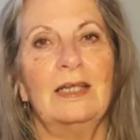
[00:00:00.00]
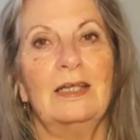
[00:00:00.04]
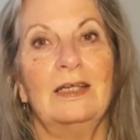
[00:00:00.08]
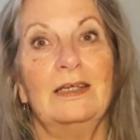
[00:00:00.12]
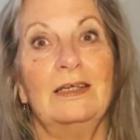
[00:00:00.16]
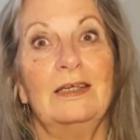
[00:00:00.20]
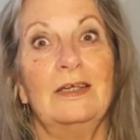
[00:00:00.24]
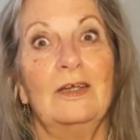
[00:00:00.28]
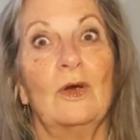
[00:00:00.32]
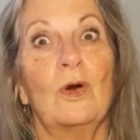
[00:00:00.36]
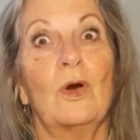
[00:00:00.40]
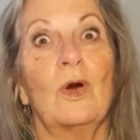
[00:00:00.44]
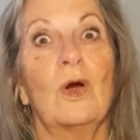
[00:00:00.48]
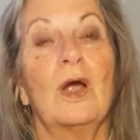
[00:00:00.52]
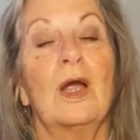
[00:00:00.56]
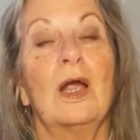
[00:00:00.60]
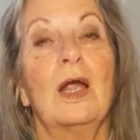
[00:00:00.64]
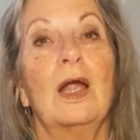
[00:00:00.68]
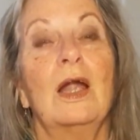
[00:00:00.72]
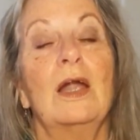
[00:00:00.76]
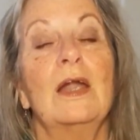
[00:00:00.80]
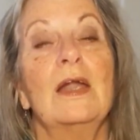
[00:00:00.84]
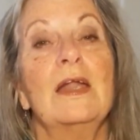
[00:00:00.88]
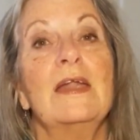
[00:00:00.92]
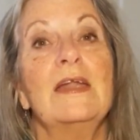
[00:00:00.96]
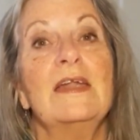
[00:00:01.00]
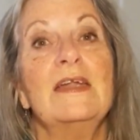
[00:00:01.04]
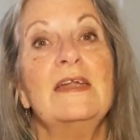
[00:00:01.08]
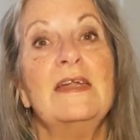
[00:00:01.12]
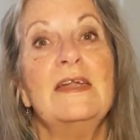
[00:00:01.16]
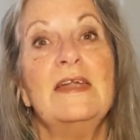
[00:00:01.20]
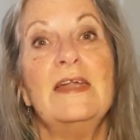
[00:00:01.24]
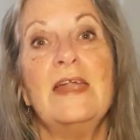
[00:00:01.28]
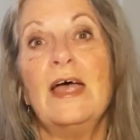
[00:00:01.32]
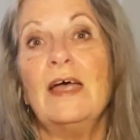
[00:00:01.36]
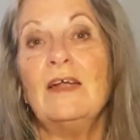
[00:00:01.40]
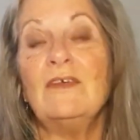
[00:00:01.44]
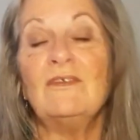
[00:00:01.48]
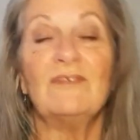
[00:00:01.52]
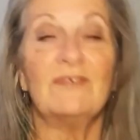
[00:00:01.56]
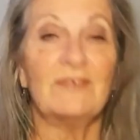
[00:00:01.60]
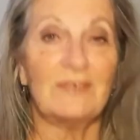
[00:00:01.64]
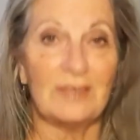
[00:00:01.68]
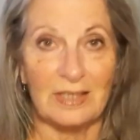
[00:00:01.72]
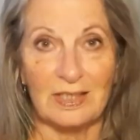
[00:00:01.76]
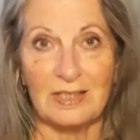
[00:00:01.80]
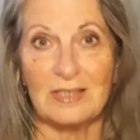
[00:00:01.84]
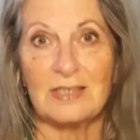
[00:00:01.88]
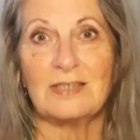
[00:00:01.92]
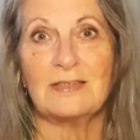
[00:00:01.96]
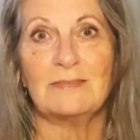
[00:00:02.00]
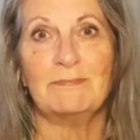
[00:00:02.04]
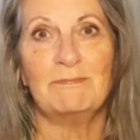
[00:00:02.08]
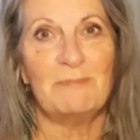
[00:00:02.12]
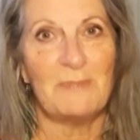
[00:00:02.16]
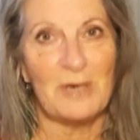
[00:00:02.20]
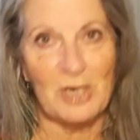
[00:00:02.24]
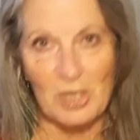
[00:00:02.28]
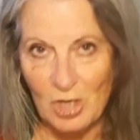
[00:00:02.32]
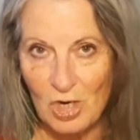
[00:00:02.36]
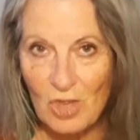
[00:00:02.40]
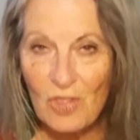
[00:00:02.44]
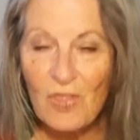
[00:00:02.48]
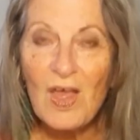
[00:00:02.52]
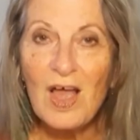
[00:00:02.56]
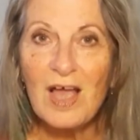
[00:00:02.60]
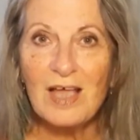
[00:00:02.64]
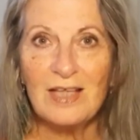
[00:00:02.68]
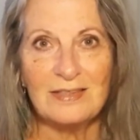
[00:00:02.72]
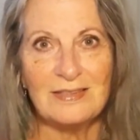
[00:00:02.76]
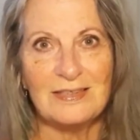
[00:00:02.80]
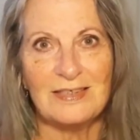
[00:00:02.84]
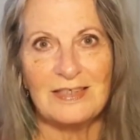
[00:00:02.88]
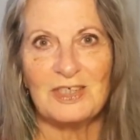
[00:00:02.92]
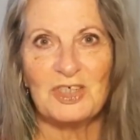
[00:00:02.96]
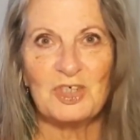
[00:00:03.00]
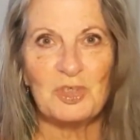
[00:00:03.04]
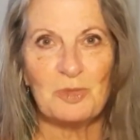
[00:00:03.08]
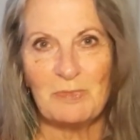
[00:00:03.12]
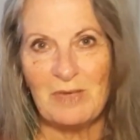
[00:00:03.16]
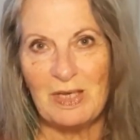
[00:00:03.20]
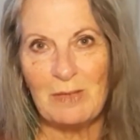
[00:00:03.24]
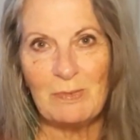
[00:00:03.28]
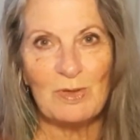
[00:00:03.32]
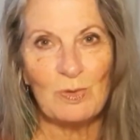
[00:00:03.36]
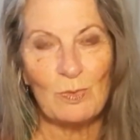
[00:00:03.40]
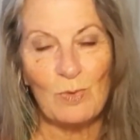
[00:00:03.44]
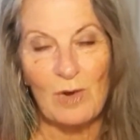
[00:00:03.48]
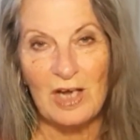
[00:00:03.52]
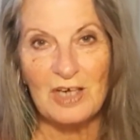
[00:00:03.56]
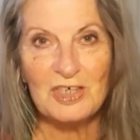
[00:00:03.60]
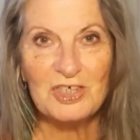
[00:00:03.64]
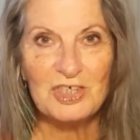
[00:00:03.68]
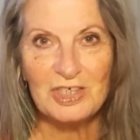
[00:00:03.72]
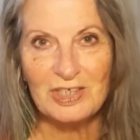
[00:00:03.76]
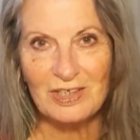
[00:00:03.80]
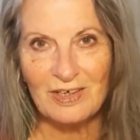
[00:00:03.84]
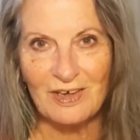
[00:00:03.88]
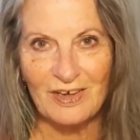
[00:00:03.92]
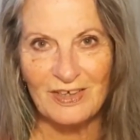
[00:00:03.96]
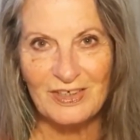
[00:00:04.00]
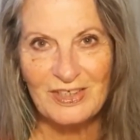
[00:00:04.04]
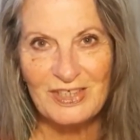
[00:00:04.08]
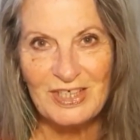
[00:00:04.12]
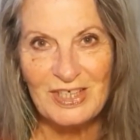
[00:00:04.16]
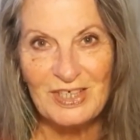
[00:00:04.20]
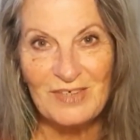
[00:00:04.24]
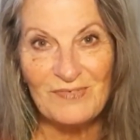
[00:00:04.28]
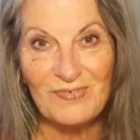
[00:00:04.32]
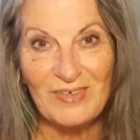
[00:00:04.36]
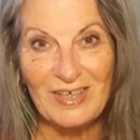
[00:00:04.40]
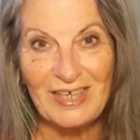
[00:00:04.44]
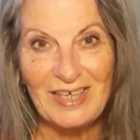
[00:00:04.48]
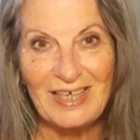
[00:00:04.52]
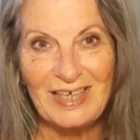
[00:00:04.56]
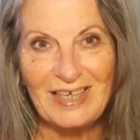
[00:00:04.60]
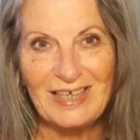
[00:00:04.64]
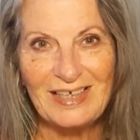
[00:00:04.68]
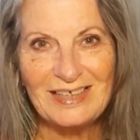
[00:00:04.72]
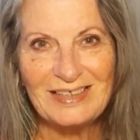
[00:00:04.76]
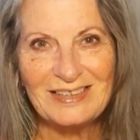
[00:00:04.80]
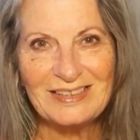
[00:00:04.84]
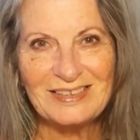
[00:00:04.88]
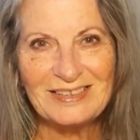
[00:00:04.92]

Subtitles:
your Netflix marathons that you may be watching on TV.